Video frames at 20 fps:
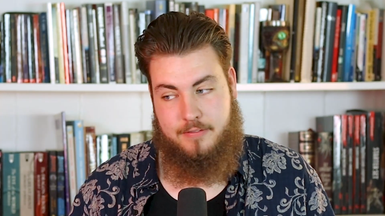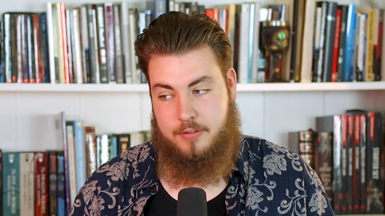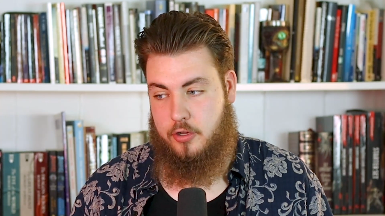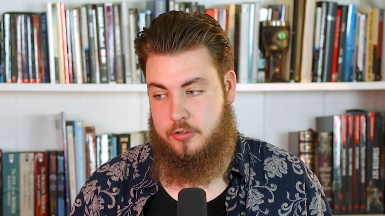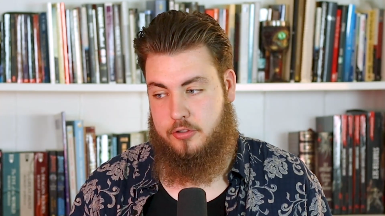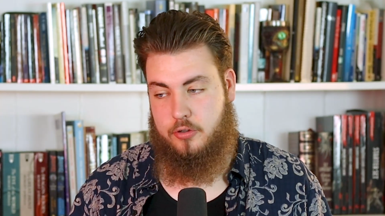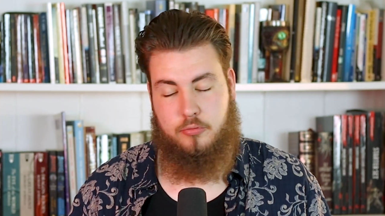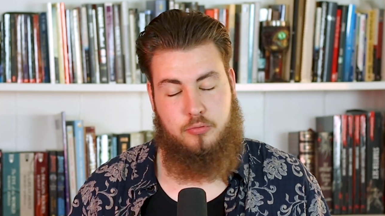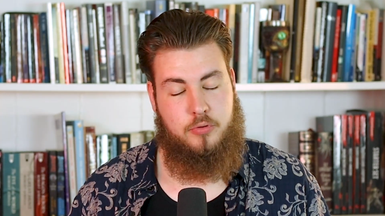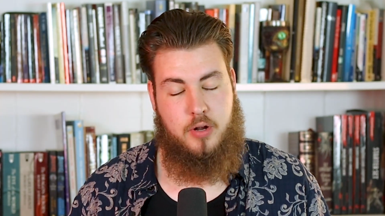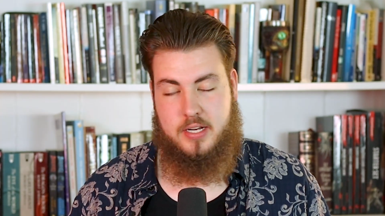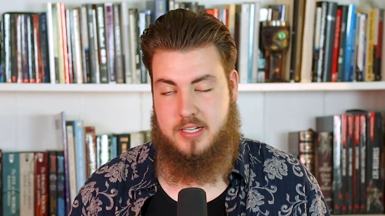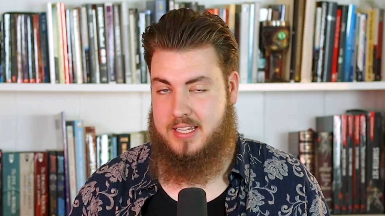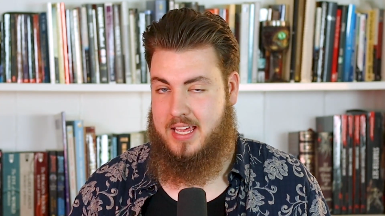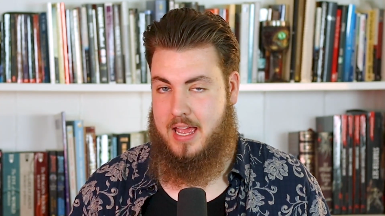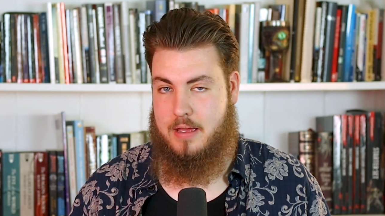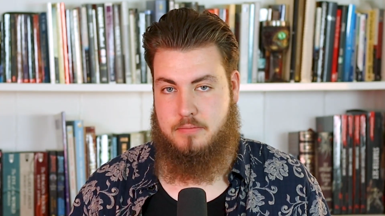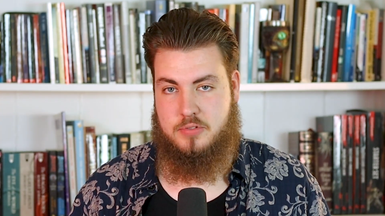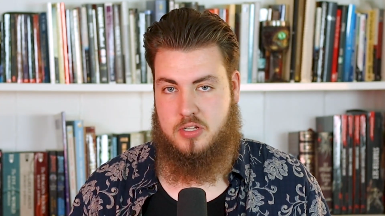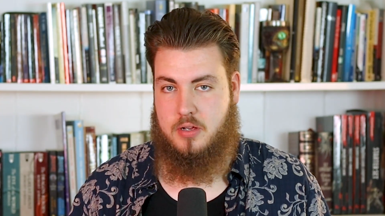I've also run
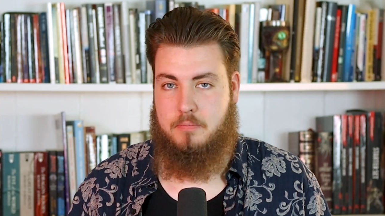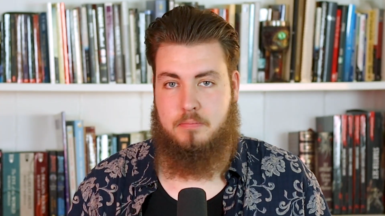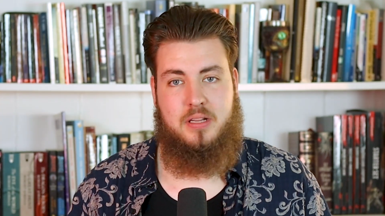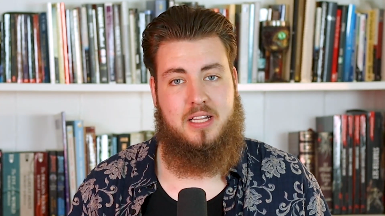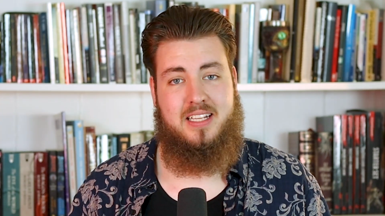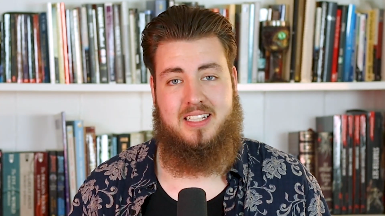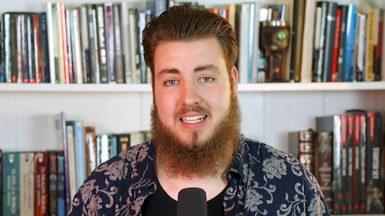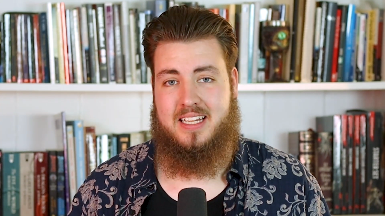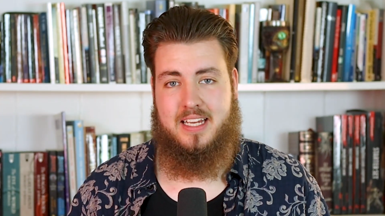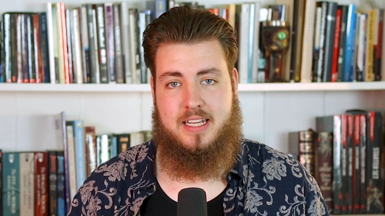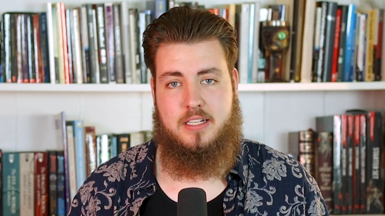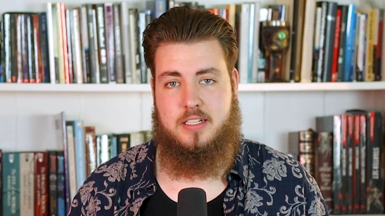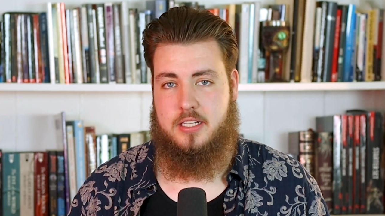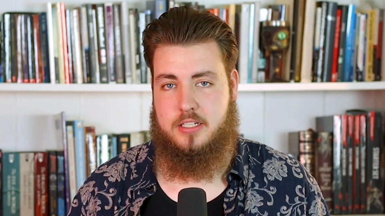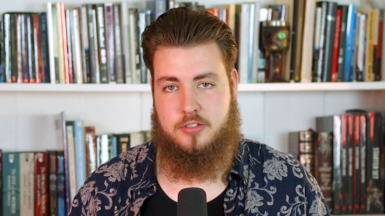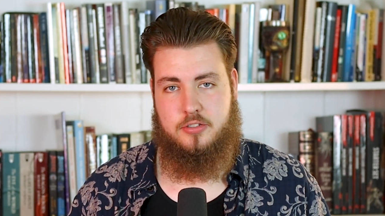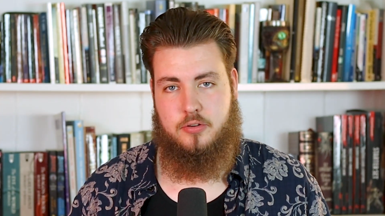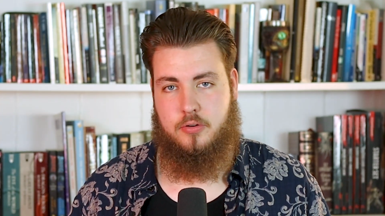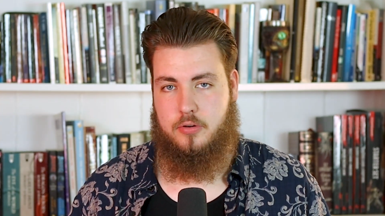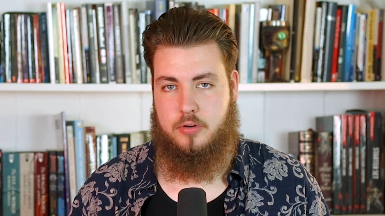games completely in
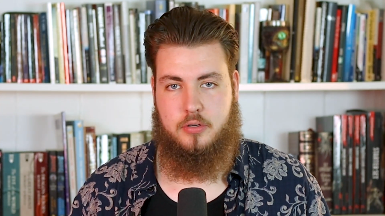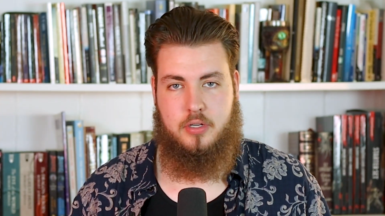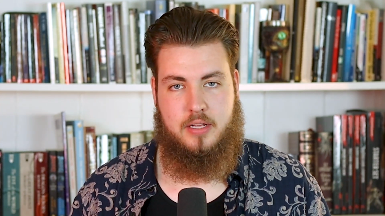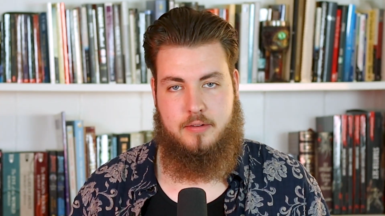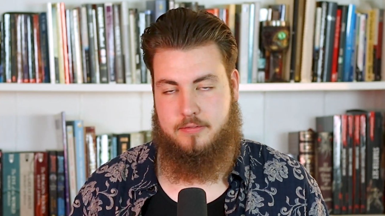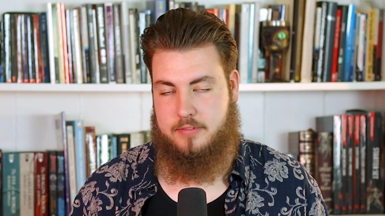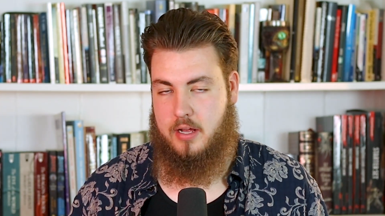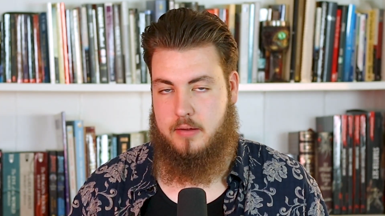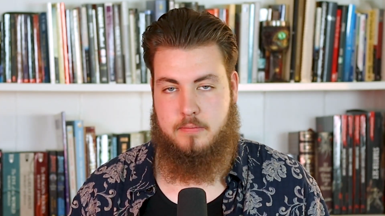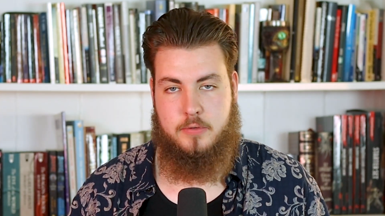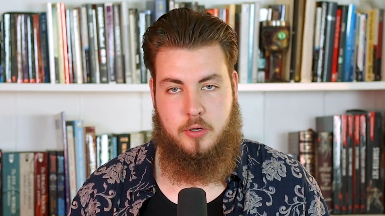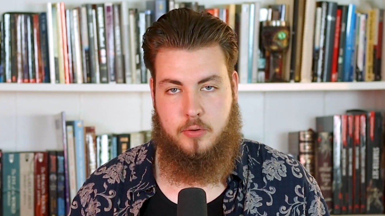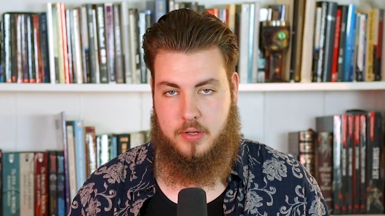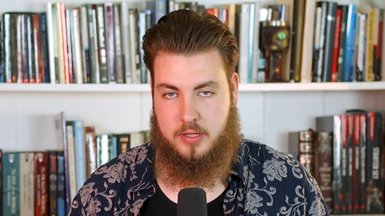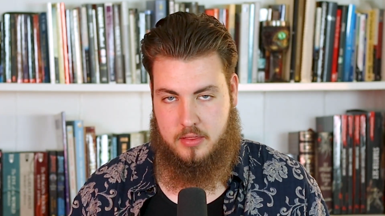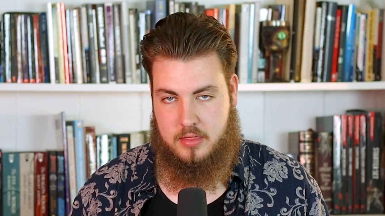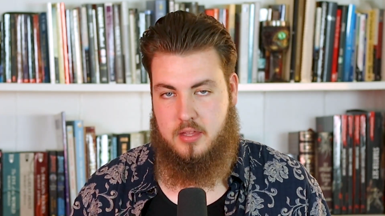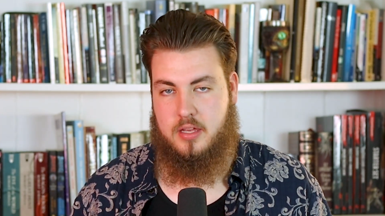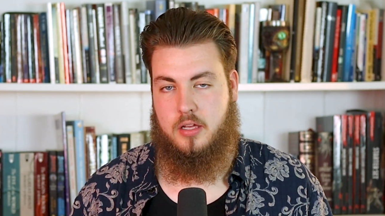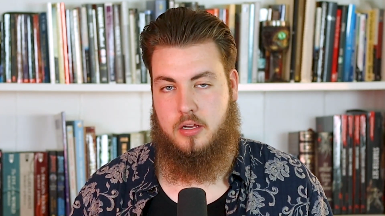Discord if I'm
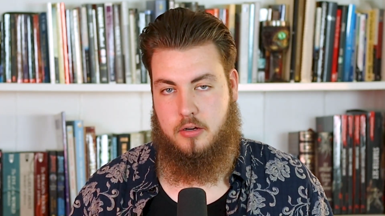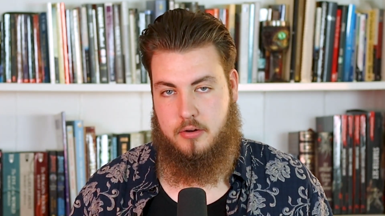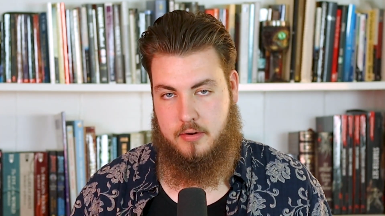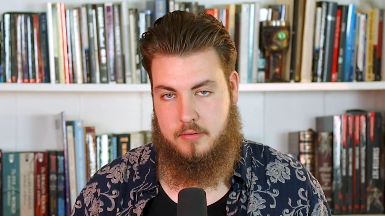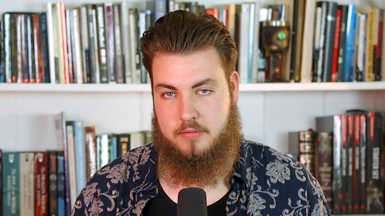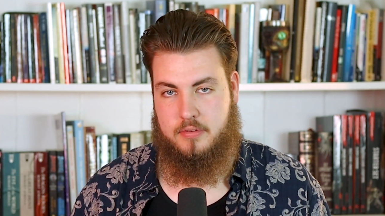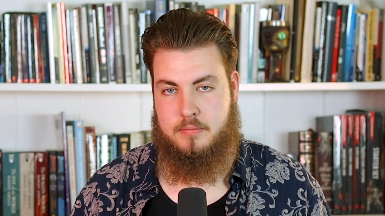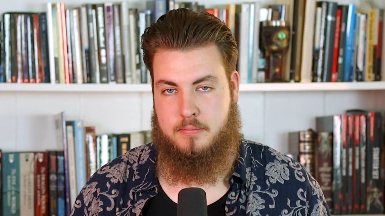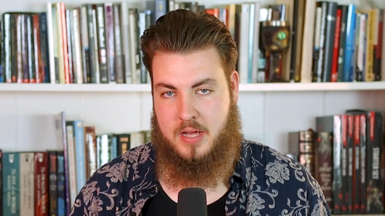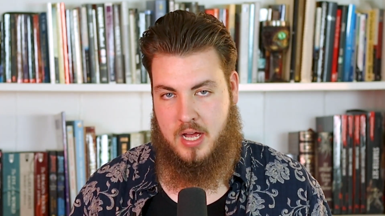doing theater of the